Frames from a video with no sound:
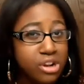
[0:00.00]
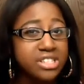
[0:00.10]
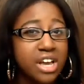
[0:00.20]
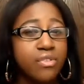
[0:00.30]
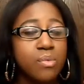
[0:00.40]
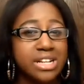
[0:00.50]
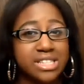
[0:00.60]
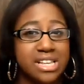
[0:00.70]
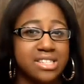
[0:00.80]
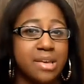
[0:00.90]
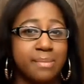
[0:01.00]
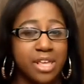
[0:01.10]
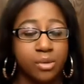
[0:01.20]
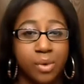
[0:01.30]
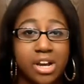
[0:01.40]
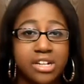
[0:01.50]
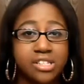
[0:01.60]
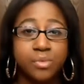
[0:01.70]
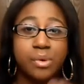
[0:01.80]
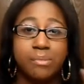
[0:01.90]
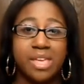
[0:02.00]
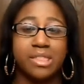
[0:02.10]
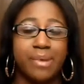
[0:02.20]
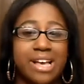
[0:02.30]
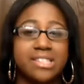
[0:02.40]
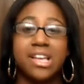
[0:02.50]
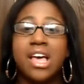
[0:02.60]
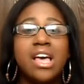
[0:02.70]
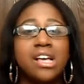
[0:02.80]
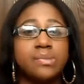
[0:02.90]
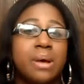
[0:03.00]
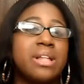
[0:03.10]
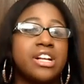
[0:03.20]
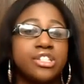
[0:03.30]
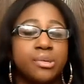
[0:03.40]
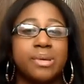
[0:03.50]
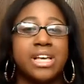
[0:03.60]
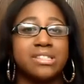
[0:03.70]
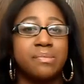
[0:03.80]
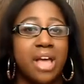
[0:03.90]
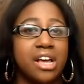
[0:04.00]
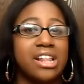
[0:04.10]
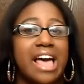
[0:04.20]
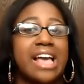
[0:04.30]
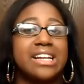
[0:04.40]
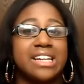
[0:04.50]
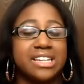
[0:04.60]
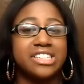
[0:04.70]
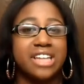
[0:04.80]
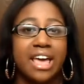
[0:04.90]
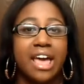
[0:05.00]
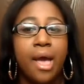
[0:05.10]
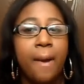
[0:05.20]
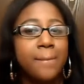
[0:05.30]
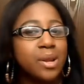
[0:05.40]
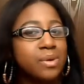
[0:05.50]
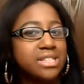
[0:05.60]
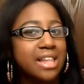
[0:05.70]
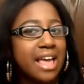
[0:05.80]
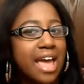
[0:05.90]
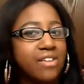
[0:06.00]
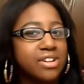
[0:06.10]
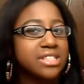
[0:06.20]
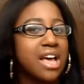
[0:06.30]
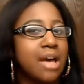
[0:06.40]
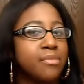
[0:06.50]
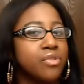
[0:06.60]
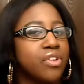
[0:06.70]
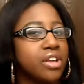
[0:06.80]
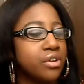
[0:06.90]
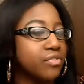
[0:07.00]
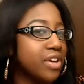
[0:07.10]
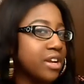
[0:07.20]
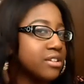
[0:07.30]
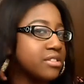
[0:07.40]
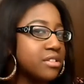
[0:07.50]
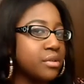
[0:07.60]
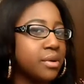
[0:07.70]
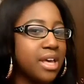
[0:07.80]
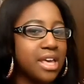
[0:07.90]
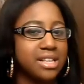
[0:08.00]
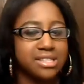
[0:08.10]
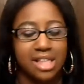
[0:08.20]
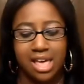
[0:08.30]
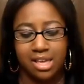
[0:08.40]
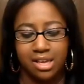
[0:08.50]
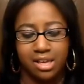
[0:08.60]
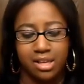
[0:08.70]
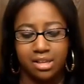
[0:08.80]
On a scale from 1 to 10, 10 being the worst, 1 being the best, it's probably like a 2, because I'm not gonna lie, it does shed, but it wasn't like every time you run your fingers through it, it's like